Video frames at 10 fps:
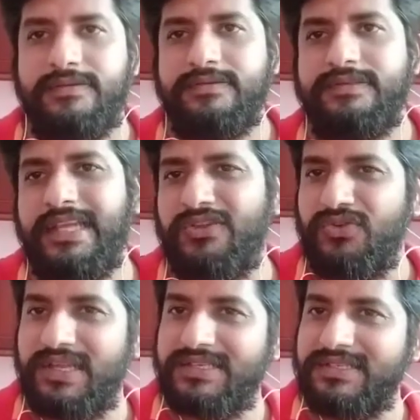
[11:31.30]
Thank you
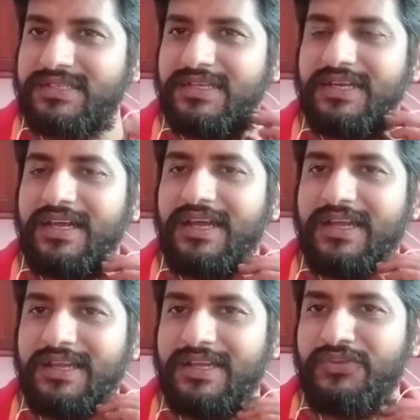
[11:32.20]
guys.
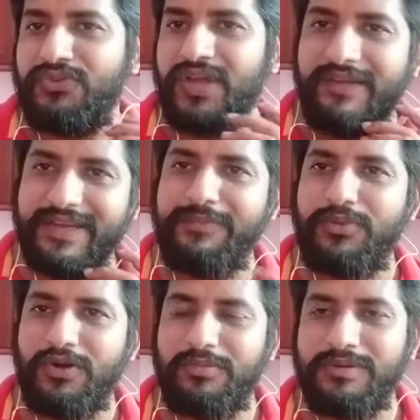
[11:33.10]
If you have any
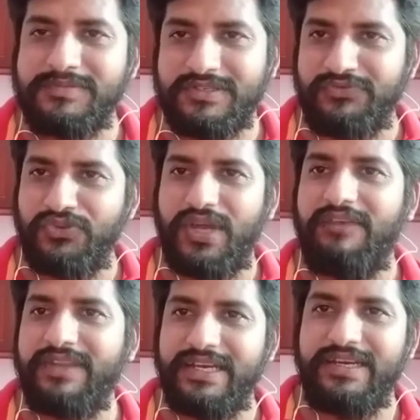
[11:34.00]
problems, if you
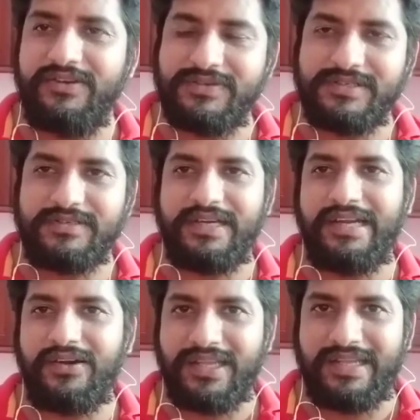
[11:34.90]
have any doubts
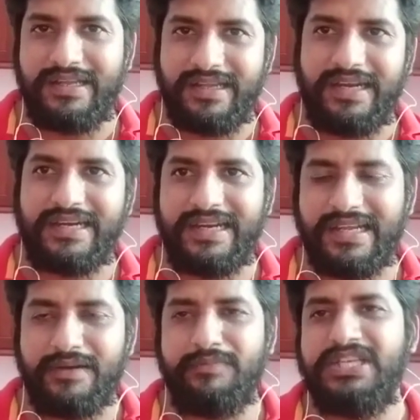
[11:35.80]
regarding
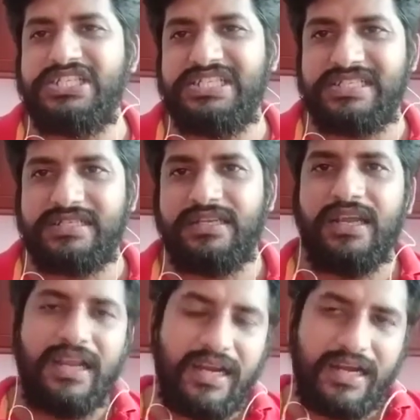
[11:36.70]
electrical machines
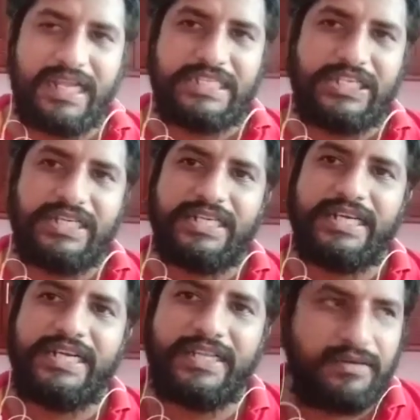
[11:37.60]
like
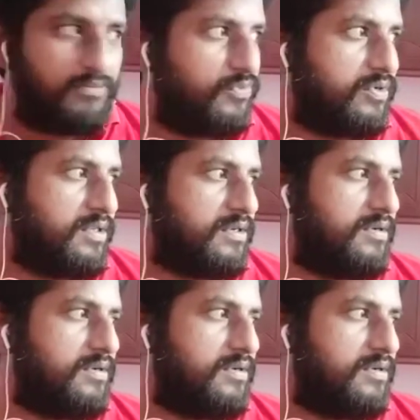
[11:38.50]
generator, motor,